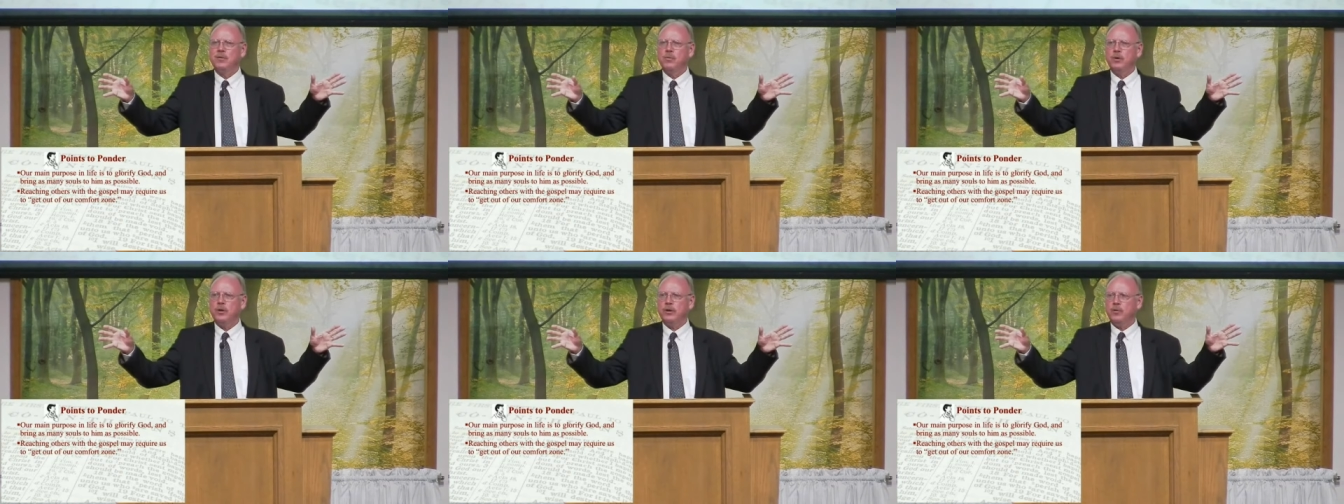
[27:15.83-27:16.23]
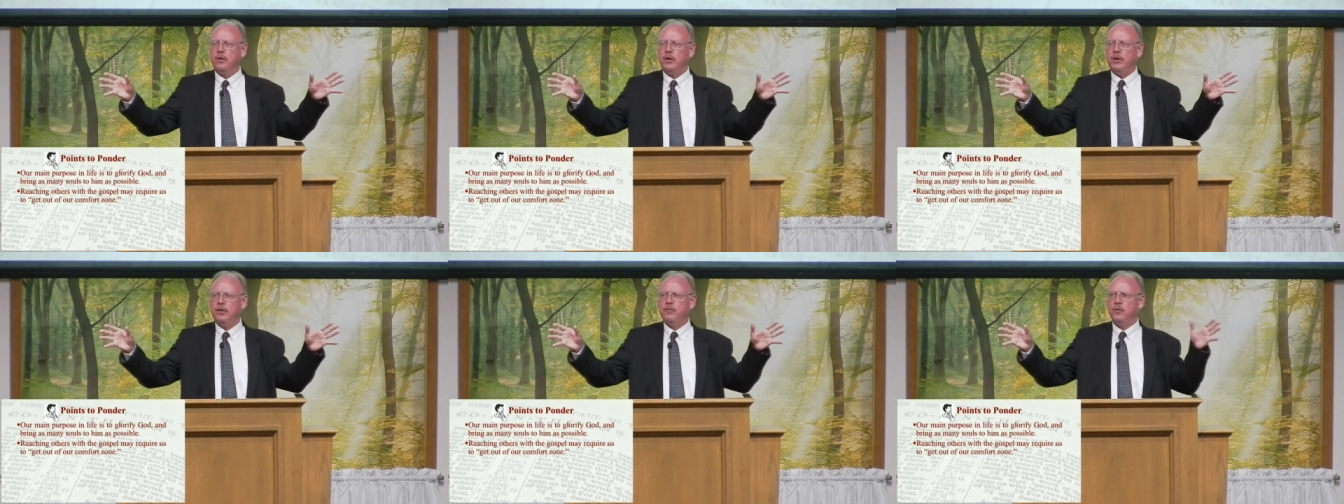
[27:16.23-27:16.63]
We're,
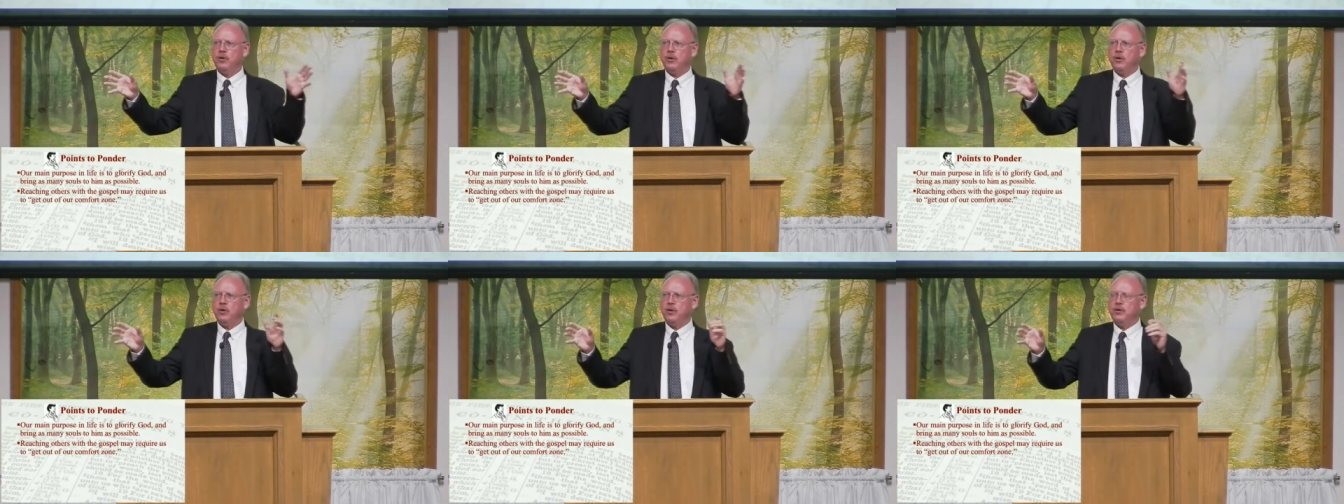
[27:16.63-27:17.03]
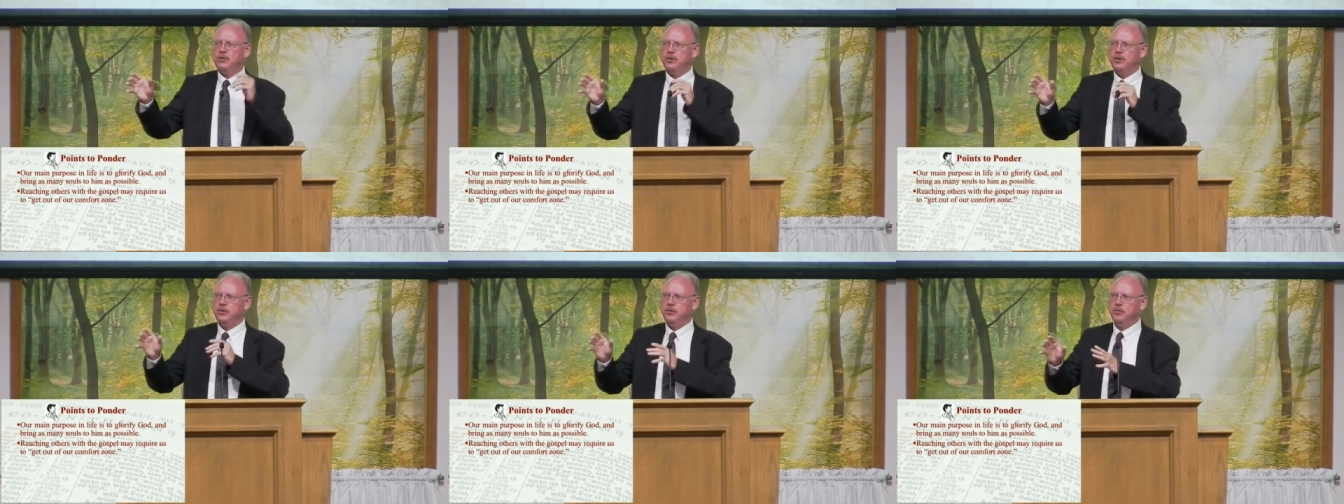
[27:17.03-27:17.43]
if we're going
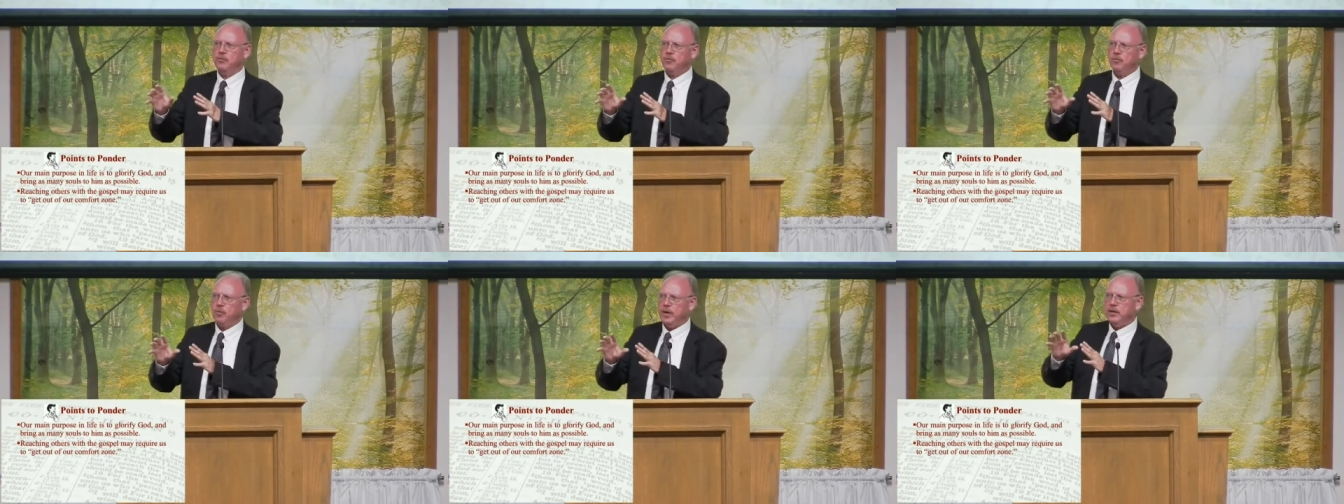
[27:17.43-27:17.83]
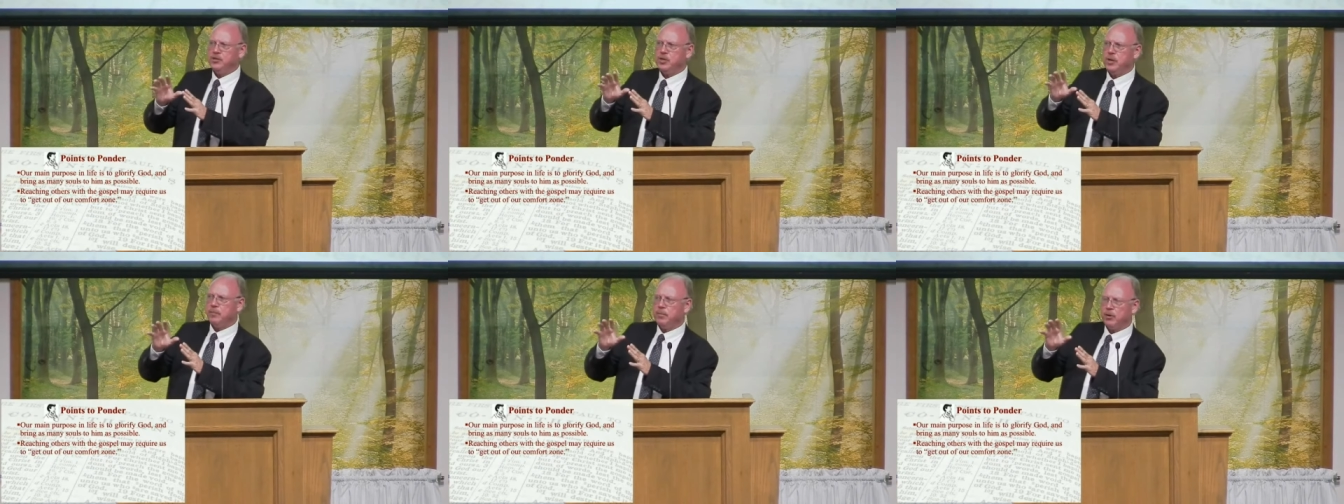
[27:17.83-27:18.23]
to
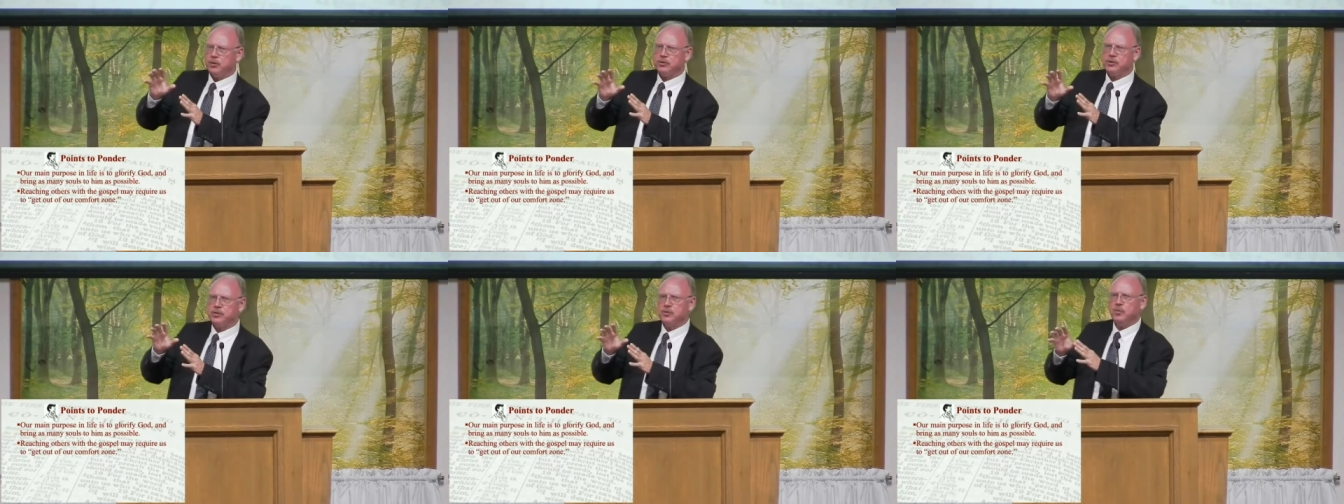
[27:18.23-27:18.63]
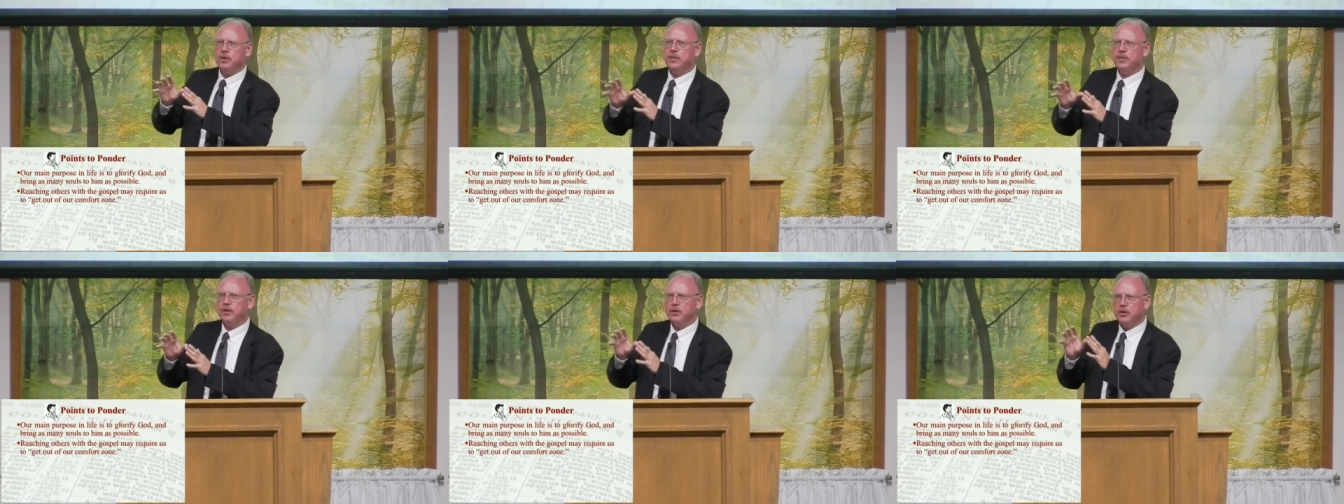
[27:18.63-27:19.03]
reach a person
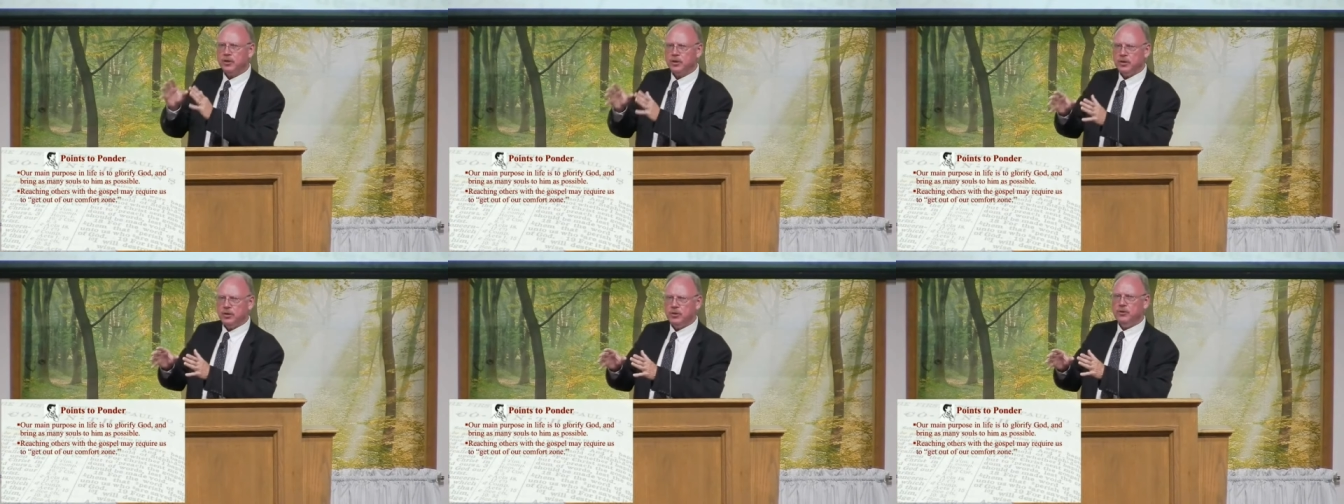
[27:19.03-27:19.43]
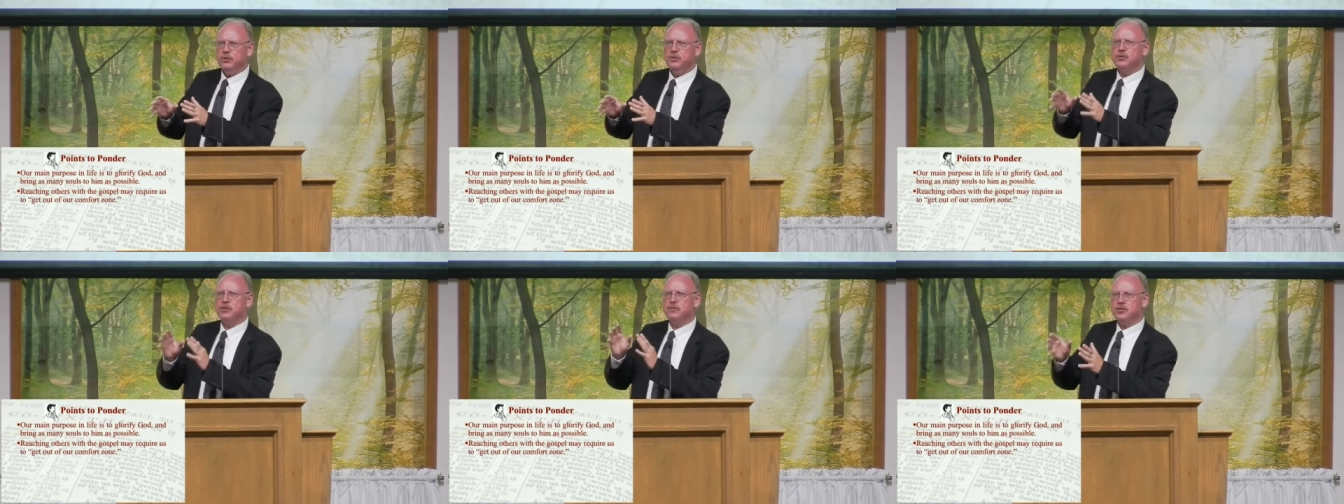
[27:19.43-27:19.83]
with the good
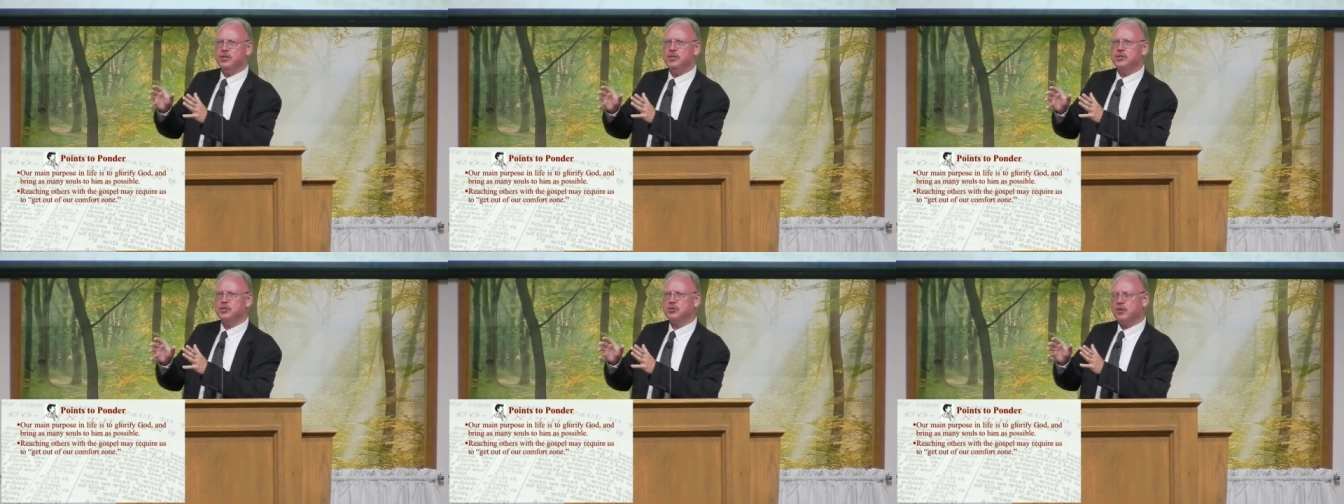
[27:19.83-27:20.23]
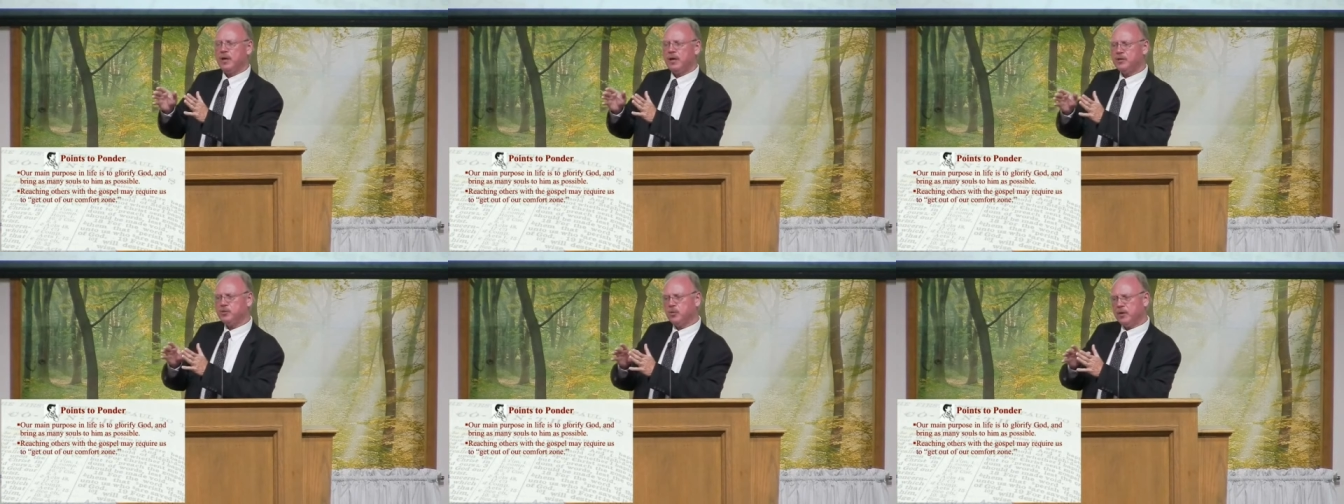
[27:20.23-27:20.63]
news of Jesus Christ,